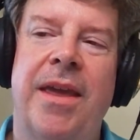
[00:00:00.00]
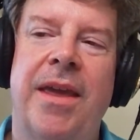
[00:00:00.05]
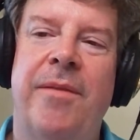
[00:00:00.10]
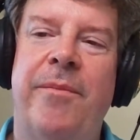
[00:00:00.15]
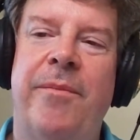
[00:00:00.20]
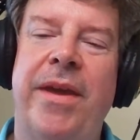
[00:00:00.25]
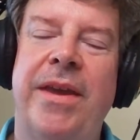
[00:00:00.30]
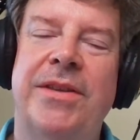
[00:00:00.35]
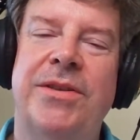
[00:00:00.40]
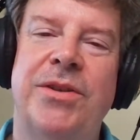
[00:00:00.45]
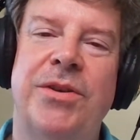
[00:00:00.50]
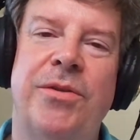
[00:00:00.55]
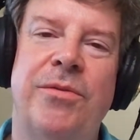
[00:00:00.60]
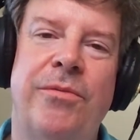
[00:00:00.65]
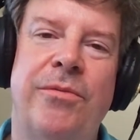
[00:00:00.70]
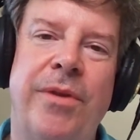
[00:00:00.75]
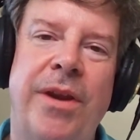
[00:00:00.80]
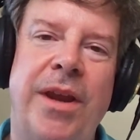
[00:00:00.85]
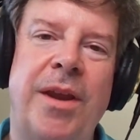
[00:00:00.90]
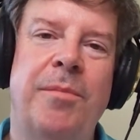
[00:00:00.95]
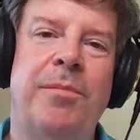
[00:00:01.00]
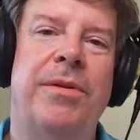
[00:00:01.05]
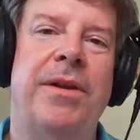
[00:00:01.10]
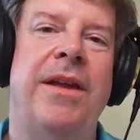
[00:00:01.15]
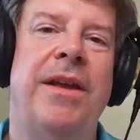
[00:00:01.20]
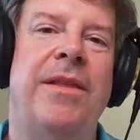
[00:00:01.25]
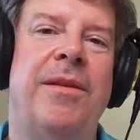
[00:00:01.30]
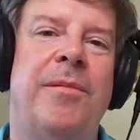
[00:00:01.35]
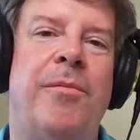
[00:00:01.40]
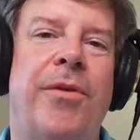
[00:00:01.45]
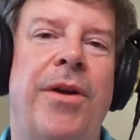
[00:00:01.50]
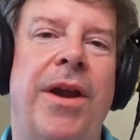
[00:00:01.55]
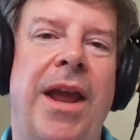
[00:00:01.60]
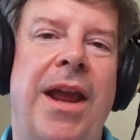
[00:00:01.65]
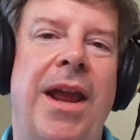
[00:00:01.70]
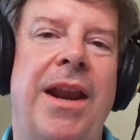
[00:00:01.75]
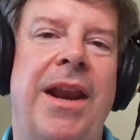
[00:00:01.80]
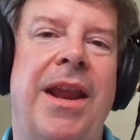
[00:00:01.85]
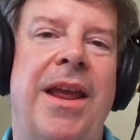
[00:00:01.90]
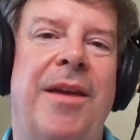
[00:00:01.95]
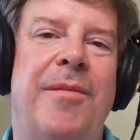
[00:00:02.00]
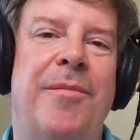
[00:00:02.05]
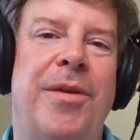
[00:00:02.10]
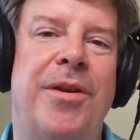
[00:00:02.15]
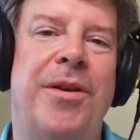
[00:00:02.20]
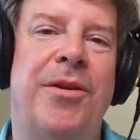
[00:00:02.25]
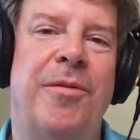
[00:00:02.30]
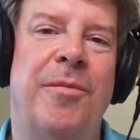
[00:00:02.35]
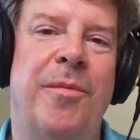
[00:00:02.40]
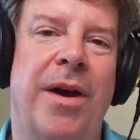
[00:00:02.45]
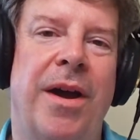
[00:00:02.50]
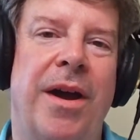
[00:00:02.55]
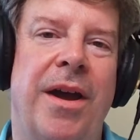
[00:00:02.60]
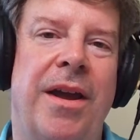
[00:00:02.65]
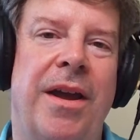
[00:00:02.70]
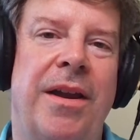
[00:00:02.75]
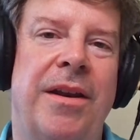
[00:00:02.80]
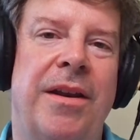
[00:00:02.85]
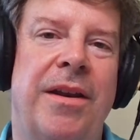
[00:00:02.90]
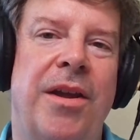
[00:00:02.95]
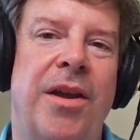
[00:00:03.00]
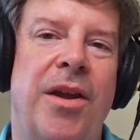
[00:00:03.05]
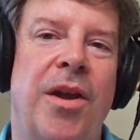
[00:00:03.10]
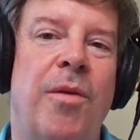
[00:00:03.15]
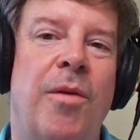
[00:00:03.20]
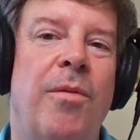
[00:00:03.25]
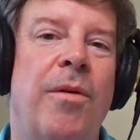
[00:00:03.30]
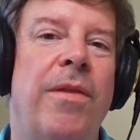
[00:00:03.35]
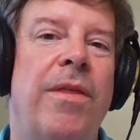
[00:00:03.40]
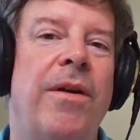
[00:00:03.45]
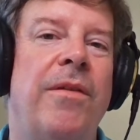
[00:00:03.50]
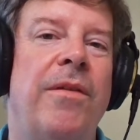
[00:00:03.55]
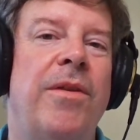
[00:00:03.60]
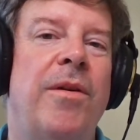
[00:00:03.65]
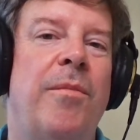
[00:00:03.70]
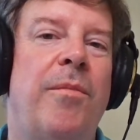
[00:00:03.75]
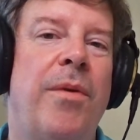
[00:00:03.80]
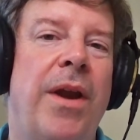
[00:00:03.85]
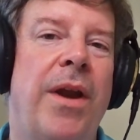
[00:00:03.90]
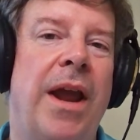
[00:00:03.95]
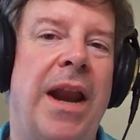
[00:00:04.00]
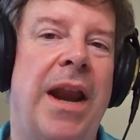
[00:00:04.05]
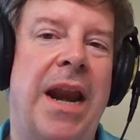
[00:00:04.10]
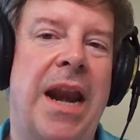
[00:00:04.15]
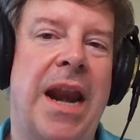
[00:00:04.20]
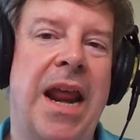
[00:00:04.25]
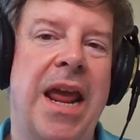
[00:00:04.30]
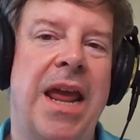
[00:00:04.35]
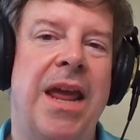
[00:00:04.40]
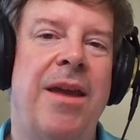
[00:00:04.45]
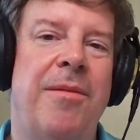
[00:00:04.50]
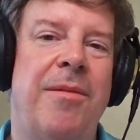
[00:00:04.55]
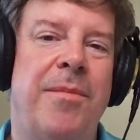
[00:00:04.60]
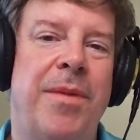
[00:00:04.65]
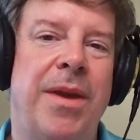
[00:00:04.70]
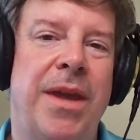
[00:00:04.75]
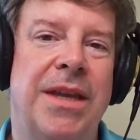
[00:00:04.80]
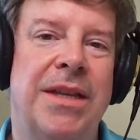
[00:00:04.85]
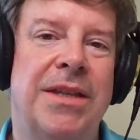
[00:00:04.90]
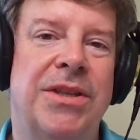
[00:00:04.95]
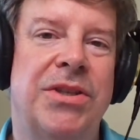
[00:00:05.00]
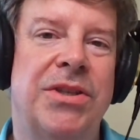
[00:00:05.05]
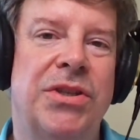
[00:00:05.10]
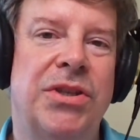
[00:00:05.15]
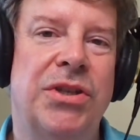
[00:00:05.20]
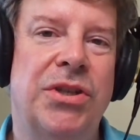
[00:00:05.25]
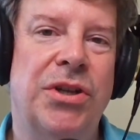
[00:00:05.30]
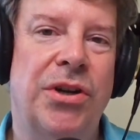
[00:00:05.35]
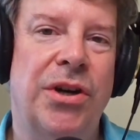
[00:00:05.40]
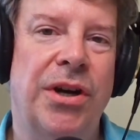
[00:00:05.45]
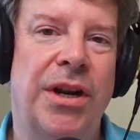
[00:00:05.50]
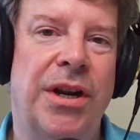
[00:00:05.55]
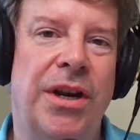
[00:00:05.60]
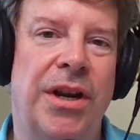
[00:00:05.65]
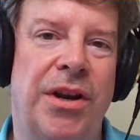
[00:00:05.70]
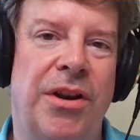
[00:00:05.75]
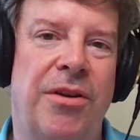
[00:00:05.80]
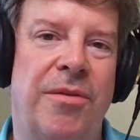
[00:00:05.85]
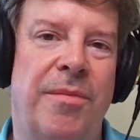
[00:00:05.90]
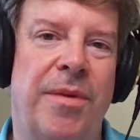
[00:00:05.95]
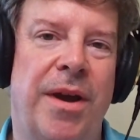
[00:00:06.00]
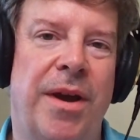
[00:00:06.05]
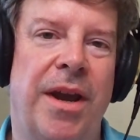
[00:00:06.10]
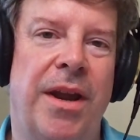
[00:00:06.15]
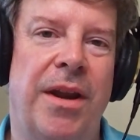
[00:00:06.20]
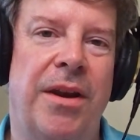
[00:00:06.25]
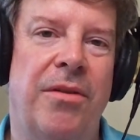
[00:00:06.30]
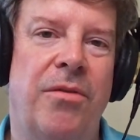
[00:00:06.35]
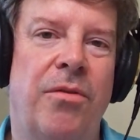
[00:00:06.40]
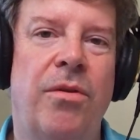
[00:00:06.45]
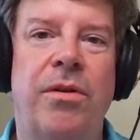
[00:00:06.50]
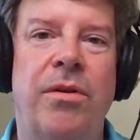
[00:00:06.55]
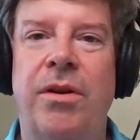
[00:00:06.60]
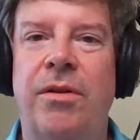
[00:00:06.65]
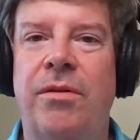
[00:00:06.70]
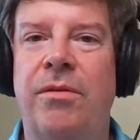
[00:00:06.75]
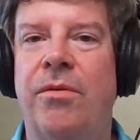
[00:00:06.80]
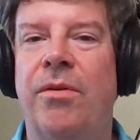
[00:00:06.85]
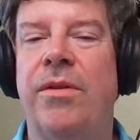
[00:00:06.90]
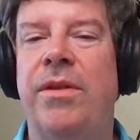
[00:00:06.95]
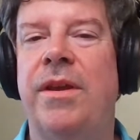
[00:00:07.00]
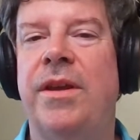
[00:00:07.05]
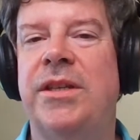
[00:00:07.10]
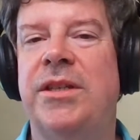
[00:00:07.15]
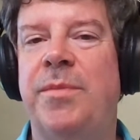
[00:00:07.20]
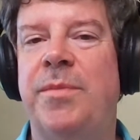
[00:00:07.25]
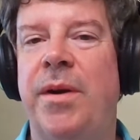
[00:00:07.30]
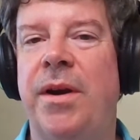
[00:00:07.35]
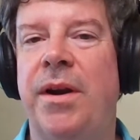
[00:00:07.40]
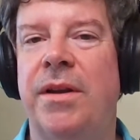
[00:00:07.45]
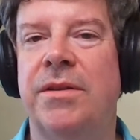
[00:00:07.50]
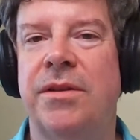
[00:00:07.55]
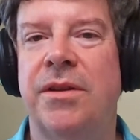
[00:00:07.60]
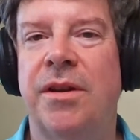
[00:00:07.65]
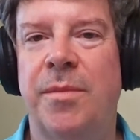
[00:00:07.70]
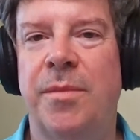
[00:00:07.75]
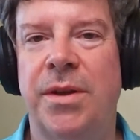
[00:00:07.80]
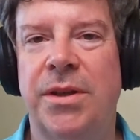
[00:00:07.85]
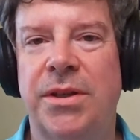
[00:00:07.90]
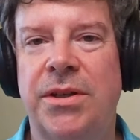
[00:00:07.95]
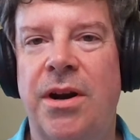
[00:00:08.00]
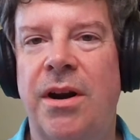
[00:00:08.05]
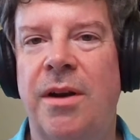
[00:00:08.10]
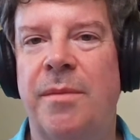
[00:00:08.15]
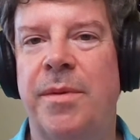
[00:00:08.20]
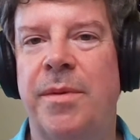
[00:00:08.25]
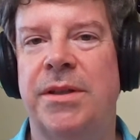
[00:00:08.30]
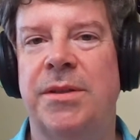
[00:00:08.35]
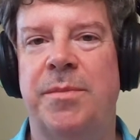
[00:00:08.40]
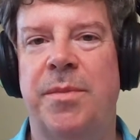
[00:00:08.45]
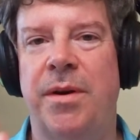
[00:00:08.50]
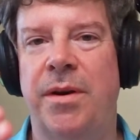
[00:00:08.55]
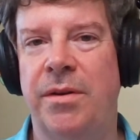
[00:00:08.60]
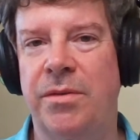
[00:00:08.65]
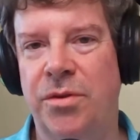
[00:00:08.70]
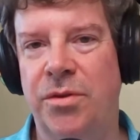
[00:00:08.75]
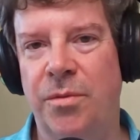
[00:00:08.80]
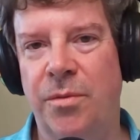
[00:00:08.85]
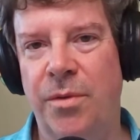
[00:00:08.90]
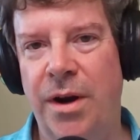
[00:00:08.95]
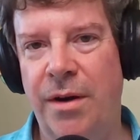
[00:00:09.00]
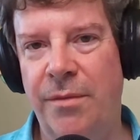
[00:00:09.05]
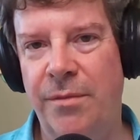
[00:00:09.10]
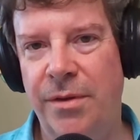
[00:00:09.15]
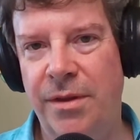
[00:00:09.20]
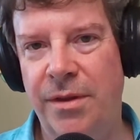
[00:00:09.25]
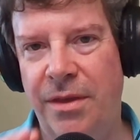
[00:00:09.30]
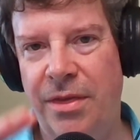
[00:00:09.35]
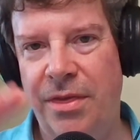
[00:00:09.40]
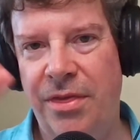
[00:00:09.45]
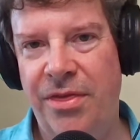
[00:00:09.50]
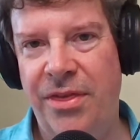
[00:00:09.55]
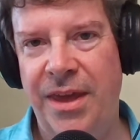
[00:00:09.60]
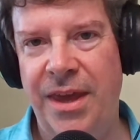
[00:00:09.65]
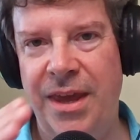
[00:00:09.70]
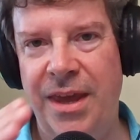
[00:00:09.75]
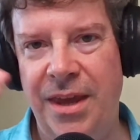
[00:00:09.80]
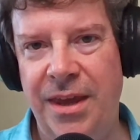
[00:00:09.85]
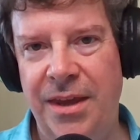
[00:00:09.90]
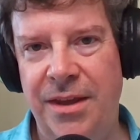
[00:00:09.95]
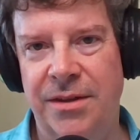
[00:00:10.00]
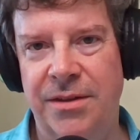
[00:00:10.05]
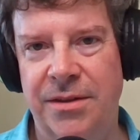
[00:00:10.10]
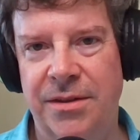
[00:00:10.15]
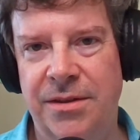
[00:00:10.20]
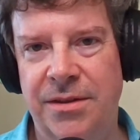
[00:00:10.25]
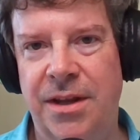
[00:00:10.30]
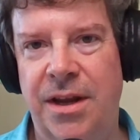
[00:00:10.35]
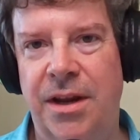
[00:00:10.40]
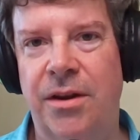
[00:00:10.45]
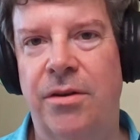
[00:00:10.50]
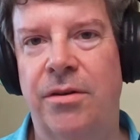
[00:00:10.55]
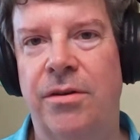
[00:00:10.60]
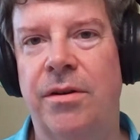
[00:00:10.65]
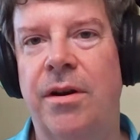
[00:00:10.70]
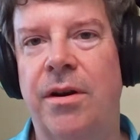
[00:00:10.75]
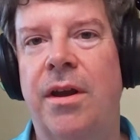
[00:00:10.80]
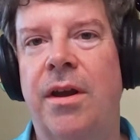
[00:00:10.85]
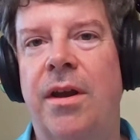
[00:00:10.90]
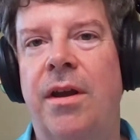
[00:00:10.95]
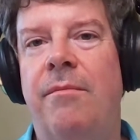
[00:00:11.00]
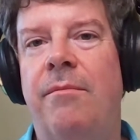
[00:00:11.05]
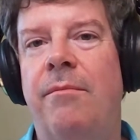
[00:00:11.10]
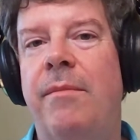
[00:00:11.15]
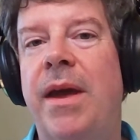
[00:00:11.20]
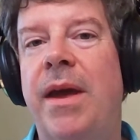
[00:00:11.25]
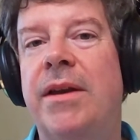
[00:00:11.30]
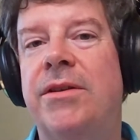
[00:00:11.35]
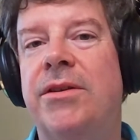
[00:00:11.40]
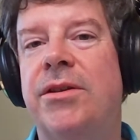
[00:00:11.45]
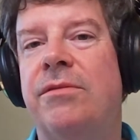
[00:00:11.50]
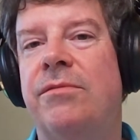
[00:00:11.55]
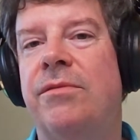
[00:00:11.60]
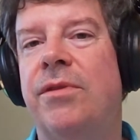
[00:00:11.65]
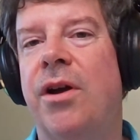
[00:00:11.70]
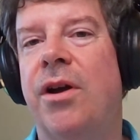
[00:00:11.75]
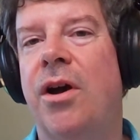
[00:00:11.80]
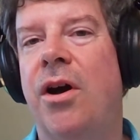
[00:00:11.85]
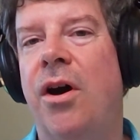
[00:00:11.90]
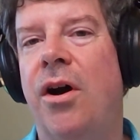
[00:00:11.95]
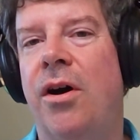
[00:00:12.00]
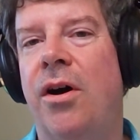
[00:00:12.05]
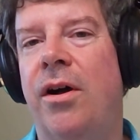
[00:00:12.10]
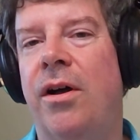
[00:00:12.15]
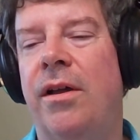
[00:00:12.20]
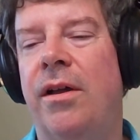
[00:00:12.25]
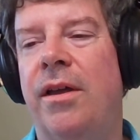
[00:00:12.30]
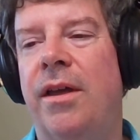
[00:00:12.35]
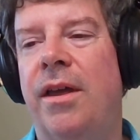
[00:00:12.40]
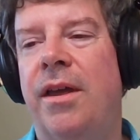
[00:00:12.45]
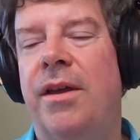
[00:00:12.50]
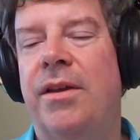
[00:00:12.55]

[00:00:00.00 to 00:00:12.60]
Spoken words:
It makes you replay the brand name in your mind without the brand name being inserted in your mind, or the experience. It could be a startup experience or whatever the thing is that you're meant to recall.